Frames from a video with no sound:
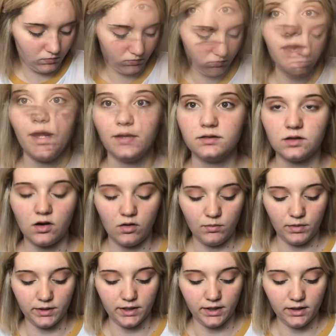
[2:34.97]
That is all
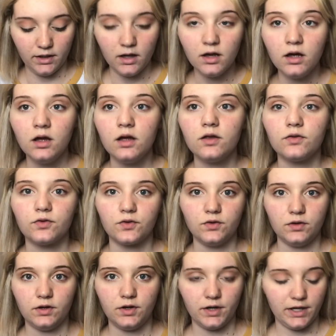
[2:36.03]
blended through
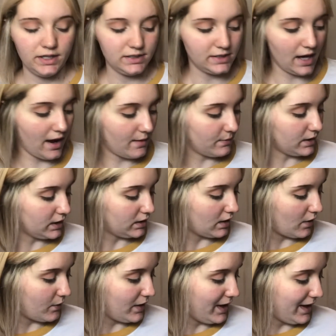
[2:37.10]
the crease, I'm going to
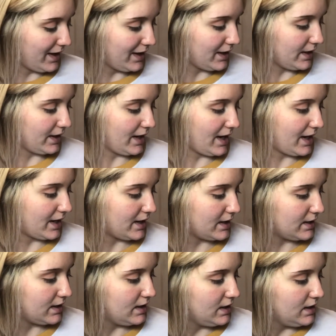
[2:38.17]
go ahead
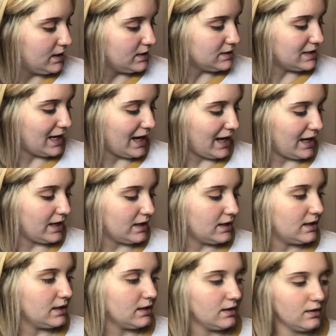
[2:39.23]
and take
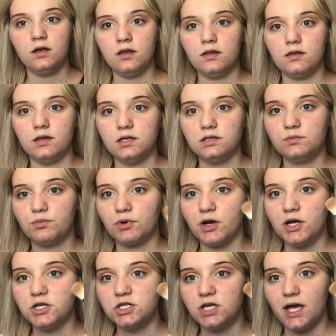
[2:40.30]
this
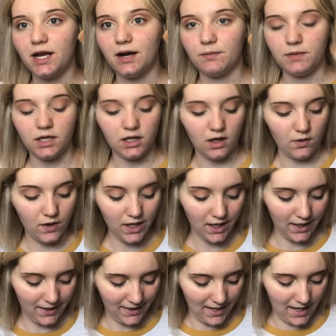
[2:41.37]
brush and I'm going to go
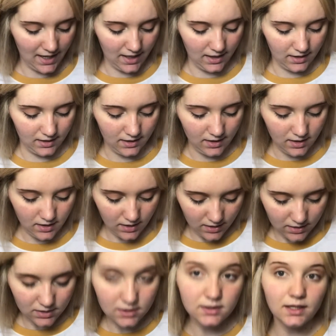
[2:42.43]
ahead and
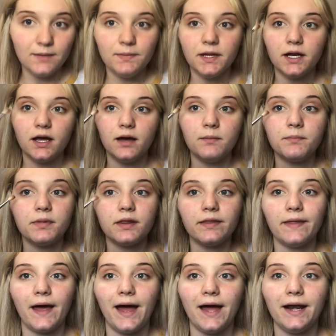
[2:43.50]
deepen up
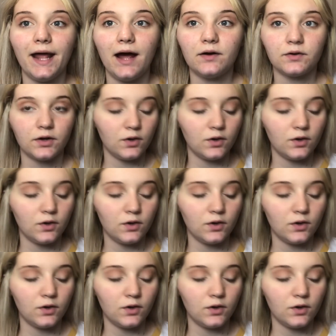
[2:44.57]
that outer